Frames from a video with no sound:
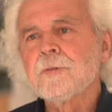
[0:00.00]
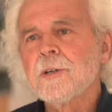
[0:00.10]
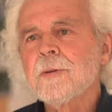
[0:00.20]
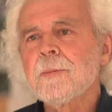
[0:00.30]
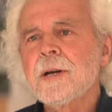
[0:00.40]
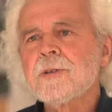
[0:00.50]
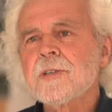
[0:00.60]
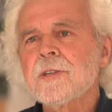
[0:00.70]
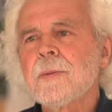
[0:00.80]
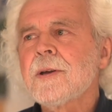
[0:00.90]
of view, the most,
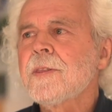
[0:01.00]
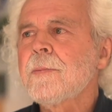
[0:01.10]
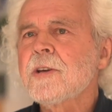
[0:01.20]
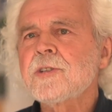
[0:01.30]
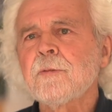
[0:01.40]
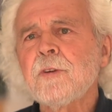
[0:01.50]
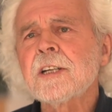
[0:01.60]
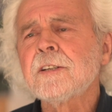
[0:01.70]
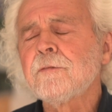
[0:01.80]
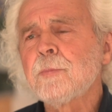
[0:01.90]
the, mo the most
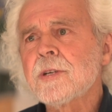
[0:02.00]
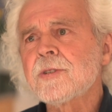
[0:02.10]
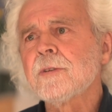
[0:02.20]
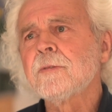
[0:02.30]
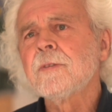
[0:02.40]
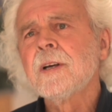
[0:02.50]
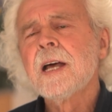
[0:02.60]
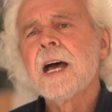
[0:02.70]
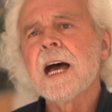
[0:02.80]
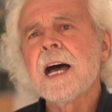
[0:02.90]
effective piece of
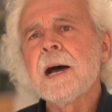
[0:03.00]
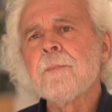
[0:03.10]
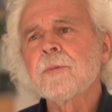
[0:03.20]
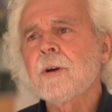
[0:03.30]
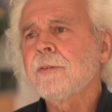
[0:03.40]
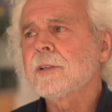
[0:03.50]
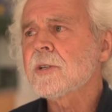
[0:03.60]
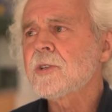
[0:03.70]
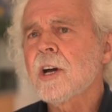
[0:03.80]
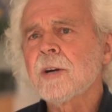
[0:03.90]
um, graphic
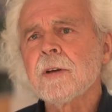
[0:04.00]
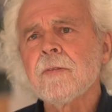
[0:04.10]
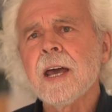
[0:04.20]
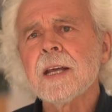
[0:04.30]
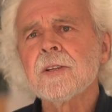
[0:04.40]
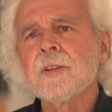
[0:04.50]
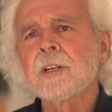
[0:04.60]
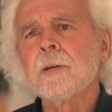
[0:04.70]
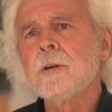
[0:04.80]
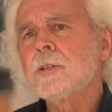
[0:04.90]
design we've had in the
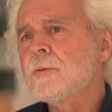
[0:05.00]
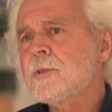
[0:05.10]
commercial